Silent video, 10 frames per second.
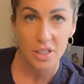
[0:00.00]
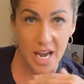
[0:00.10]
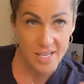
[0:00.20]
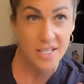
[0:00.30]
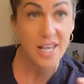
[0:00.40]

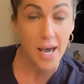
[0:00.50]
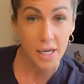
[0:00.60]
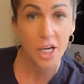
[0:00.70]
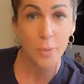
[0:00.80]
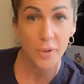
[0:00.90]
Yes,
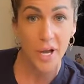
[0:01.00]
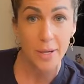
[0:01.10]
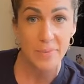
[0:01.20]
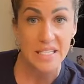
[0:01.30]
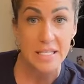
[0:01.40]
that can apply
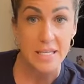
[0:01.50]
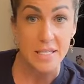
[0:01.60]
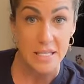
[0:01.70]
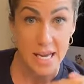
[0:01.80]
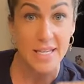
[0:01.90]
in
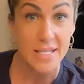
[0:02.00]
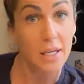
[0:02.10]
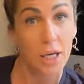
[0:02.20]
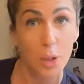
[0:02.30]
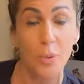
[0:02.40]
business. Yes,
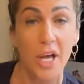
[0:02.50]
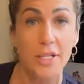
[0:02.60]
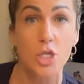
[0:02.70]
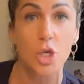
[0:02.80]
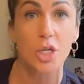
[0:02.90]
it can
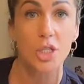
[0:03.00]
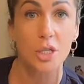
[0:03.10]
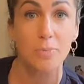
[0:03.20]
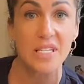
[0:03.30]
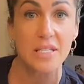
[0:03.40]
apply in
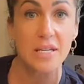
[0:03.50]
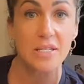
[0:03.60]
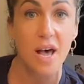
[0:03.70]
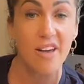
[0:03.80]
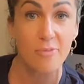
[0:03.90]
structured
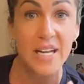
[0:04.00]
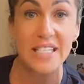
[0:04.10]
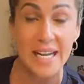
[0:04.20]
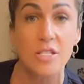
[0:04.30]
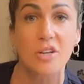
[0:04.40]
business. I've
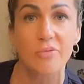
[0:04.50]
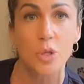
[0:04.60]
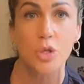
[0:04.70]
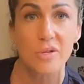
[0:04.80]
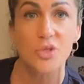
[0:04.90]
made tens of
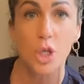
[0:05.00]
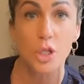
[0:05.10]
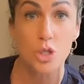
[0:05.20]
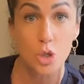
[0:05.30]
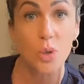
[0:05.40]
millions of
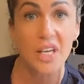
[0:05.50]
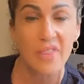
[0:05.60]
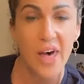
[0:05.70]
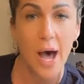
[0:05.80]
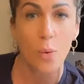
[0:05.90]
dollars doing
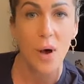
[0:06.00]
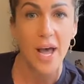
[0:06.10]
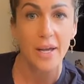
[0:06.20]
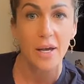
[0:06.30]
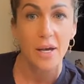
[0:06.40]
it that
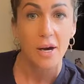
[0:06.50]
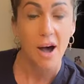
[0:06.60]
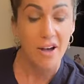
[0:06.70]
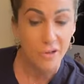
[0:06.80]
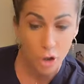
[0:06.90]
way.
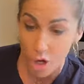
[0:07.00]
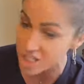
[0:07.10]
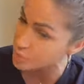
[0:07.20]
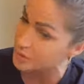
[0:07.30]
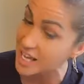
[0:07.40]
I've
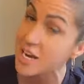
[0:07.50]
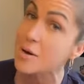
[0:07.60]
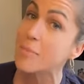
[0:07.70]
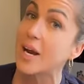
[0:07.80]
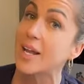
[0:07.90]
lost plenty
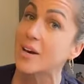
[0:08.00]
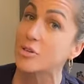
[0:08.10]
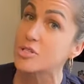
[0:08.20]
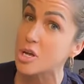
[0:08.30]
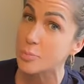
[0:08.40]
of money and
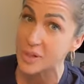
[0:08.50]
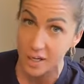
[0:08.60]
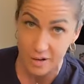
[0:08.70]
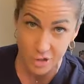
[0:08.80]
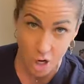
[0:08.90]
also
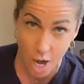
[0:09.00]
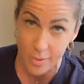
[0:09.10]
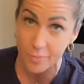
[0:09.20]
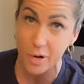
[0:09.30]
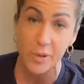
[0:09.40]
plenty of
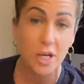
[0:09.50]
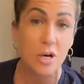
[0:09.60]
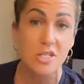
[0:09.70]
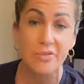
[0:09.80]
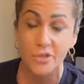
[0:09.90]
time and probably
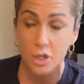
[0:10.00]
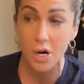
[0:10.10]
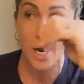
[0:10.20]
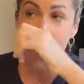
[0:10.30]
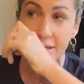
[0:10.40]
cost a few
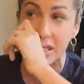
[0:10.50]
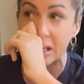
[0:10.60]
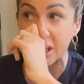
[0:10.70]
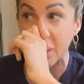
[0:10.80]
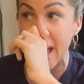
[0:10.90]
gray hairs
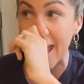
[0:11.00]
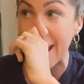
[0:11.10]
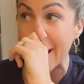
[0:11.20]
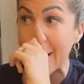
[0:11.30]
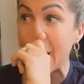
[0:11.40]
along the
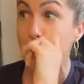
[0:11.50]
way